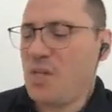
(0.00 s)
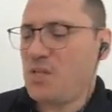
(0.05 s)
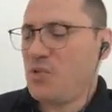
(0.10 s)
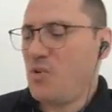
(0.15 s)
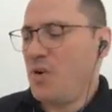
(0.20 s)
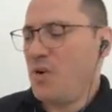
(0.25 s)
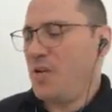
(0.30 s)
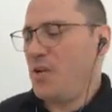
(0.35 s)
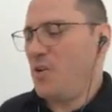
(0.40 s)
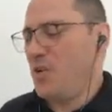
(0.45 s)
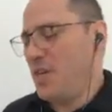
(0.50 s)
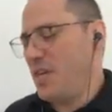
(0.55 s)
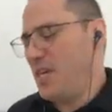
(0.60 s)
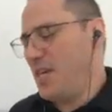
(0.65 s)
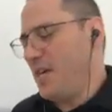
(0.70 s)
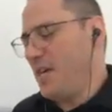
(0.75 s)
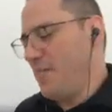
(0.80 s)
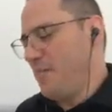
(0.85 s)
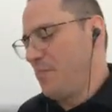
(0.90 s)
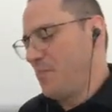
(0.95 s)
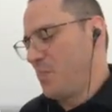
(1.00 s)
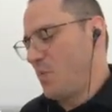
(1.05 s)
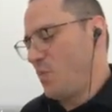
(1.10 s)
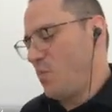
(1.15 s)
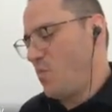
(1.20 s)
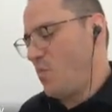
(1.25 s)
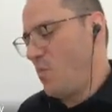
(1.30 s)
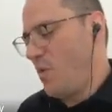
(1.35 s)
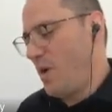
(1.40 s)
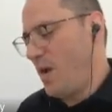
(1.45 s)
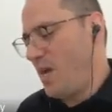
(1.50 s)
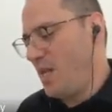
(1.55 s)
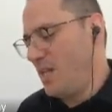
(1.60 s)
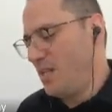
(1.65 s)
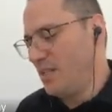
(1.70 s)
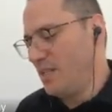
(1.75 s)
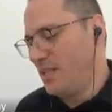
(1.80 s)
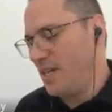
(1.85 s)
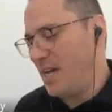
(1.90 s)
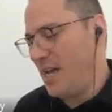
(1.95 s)
going on here?
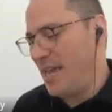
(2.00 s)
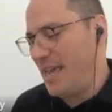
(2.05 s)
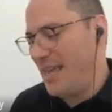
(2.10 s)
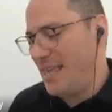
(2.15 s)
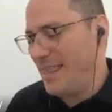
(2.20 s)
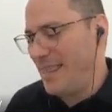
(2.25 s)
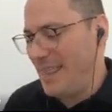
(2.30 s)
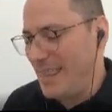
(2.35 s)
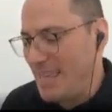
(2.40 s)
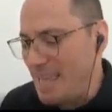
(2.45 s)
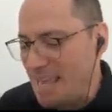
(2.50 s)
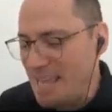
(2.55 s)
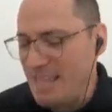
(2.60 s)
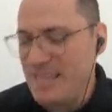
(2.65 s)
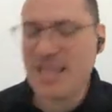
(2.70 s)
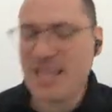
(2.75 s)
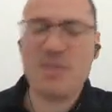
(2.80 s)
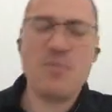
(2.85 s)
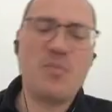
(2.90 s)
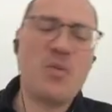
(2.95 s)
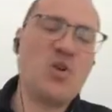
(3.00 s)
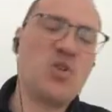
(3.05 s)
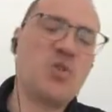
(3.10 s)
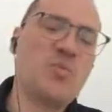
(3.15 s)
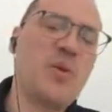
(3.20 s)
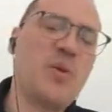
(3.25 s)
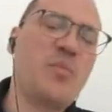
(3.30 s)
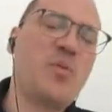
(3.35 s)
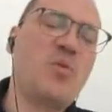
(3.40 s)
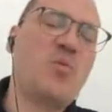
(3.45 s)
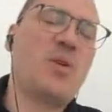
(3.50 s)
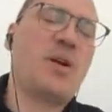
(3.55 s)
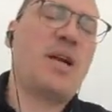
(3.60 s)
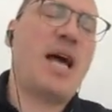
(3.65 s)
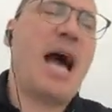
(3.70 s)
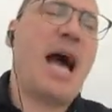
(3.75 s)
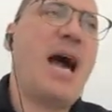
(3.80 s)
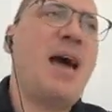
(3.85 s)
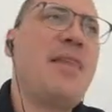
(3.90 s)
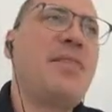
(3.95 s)
Well, I think that most people
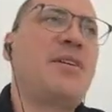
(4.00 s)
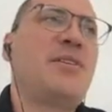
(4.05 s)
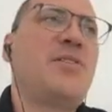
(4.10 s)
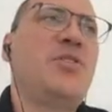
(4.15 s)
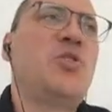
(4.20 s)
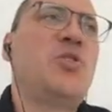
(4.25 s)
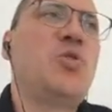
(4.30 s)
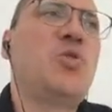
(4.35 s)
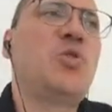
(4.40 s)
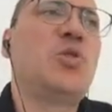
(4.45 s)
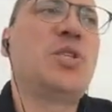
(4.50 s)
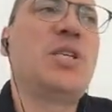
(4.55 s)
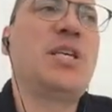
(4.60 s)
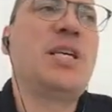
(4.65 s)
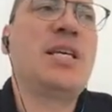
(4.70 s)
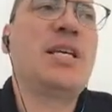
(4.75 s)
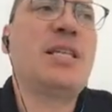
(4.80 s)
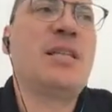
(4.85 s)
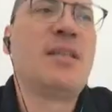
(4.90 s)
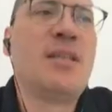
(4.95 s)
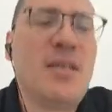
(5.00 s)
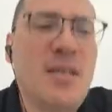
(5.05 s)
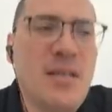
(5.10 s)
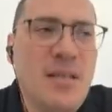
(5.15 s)
were either using